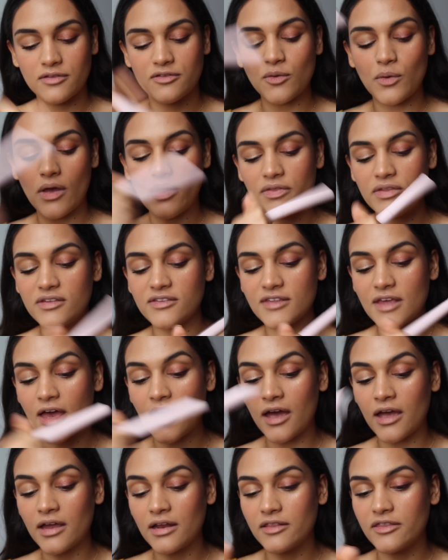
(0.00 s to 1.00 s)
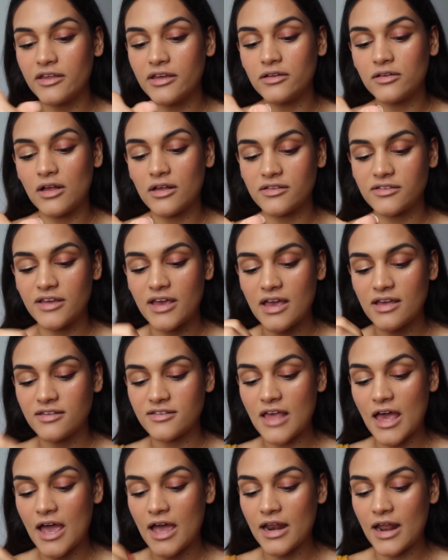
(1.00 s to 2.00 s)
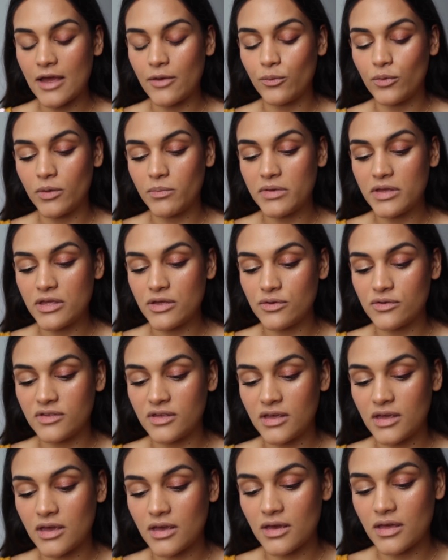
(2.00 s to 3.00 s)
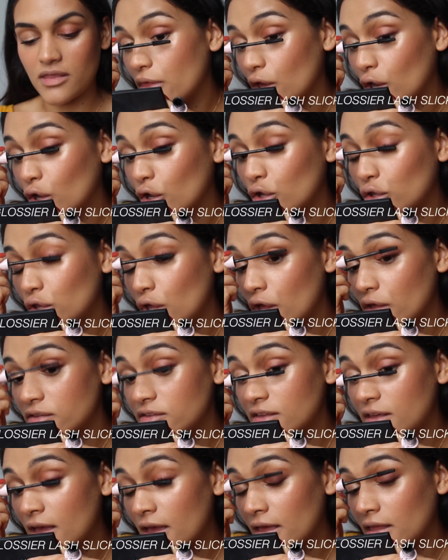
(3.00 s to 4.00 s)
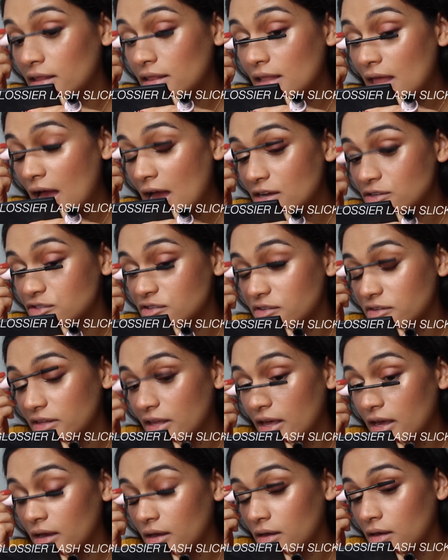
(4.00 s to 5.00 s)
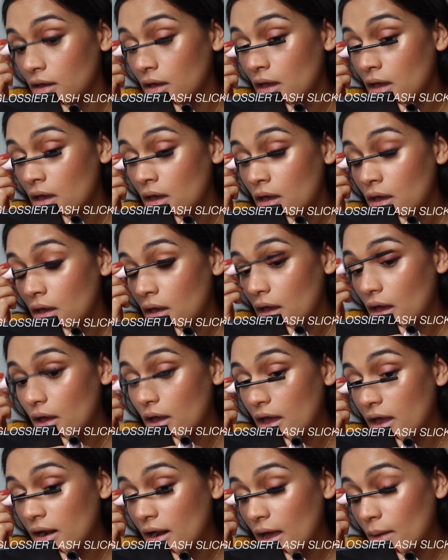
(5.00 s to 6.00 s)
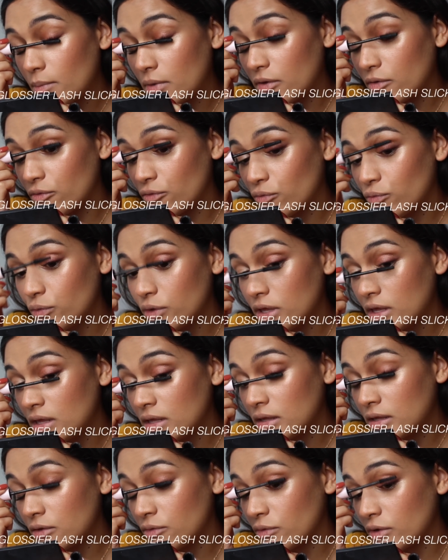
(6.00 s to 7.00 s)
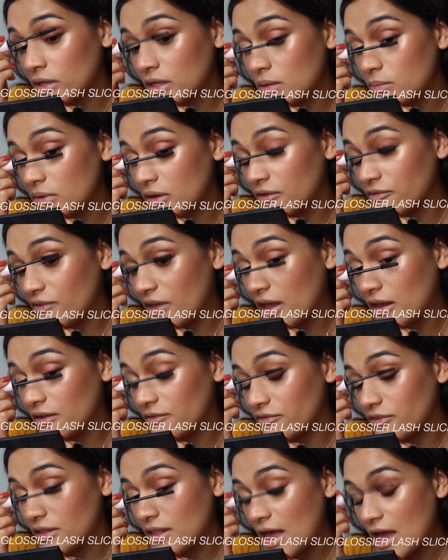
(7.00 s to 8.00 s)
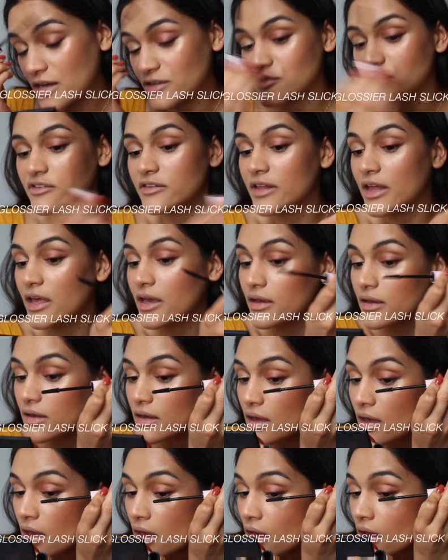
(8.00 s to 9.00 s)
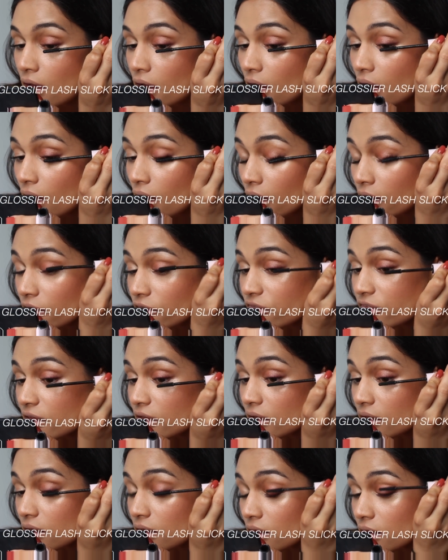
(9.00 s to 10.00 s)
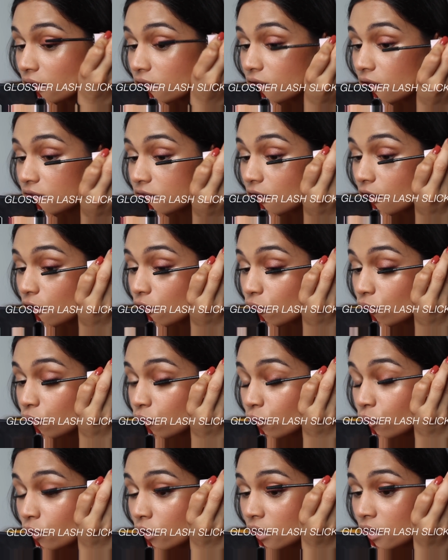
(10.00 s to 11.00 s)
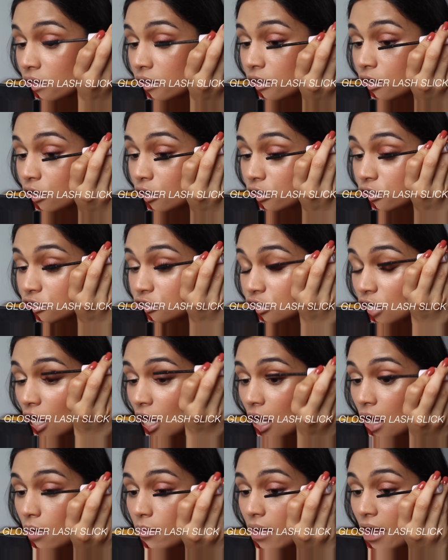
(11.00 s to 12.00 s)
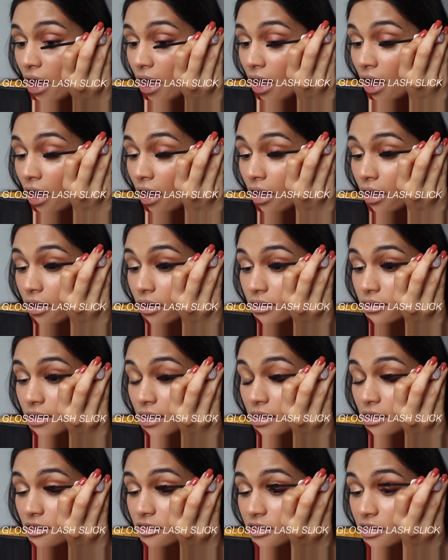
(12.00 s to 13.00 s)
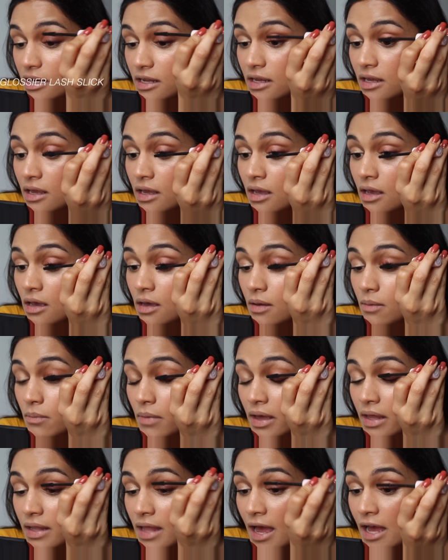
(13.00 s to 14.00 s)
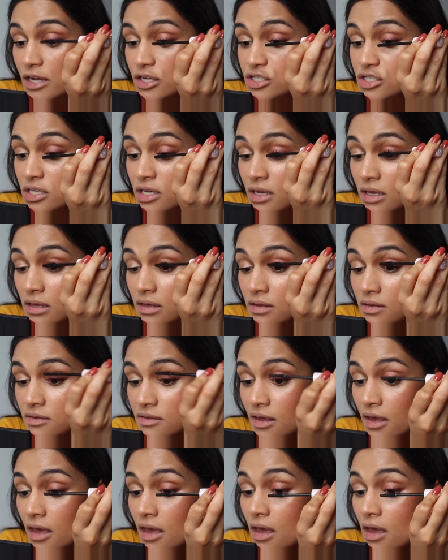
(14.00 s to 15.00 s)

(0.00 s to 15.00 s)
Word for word: So on this side, the Glossier side, I will be using the Glossier Lash Slick, and I'm a really big fan of the Lash Slick. I think it does a really good job at lengthening my lashes.